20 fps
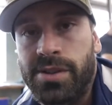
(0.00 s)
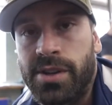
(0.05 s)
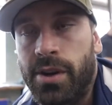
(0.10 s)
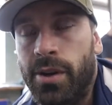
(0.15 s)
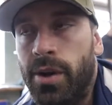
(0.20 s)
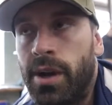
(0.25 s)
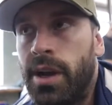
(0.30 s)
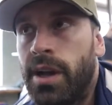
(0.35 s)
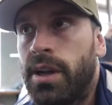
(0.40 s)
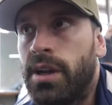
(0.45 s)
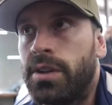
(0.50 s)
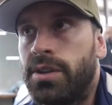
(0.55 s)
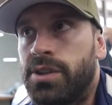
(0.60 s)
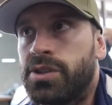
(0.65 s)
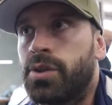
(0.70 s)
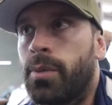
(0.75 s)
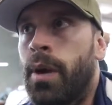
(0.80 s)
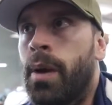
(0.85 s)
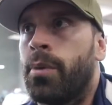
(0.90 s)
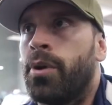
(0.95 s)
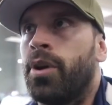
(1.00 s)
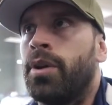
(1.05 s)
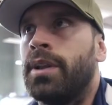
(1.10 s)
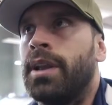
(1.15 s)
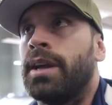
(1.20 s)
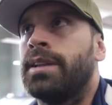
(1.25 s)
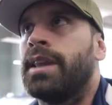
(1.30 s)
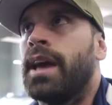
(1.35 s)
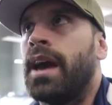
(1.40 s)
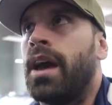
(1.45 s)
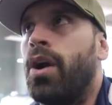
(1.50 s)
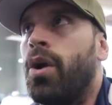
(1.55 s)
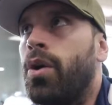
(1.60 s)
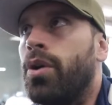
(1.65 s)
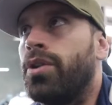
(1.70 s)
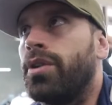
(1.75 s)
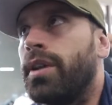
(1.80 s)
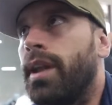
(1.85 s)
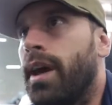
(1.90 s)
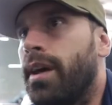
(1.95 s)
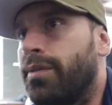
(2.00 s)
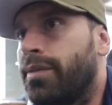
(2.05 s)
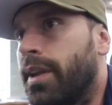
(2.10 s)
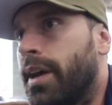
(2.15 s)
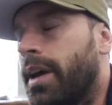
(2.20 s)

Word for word: So just remember, don't let that go in your life.